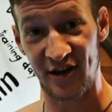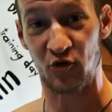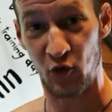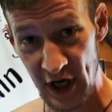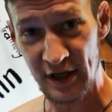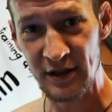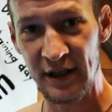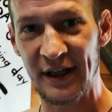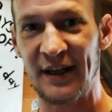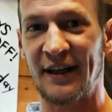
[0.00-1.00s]
as
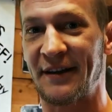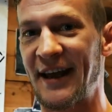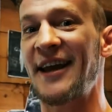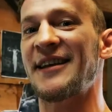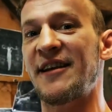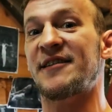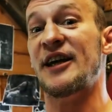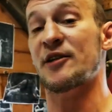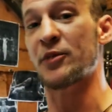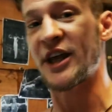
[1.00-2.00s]
well, that is
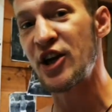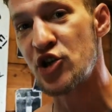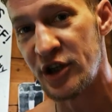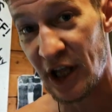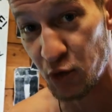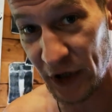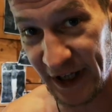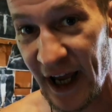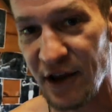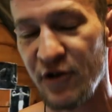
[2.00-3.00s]
the adaptation that we
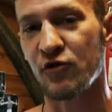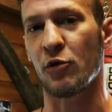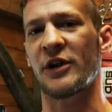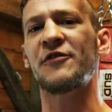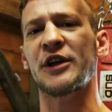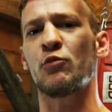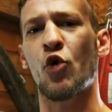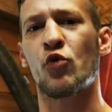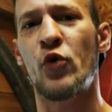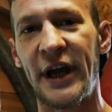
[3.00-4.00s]
get from lifting
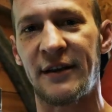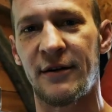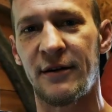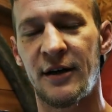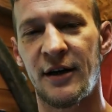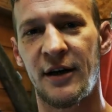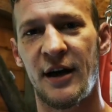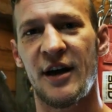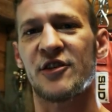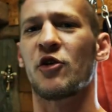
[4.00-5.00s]
more weight.
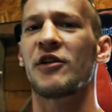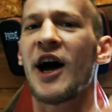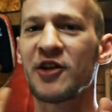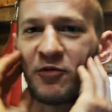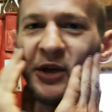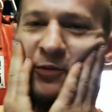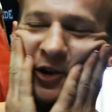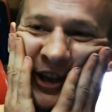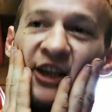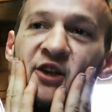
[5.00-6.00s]
So a lot of
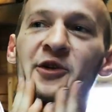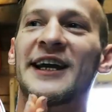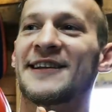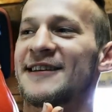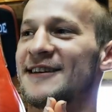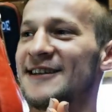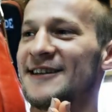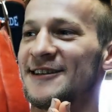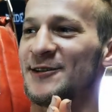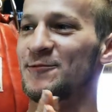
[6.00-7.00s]
people tend to get
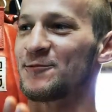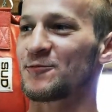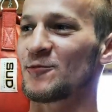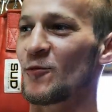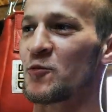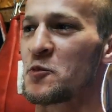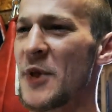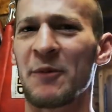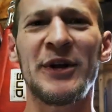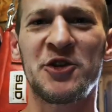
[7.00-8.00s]
a
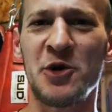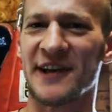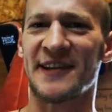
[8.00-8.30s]
bit too